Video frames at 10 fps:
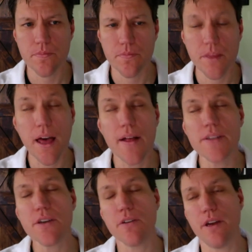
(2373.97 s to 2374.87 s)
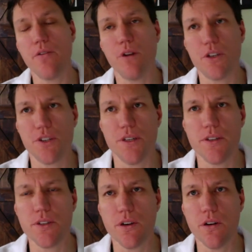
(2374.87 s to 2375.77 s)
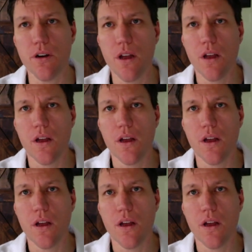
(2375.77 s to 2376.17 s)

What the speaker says: Yeah, that's a great question. So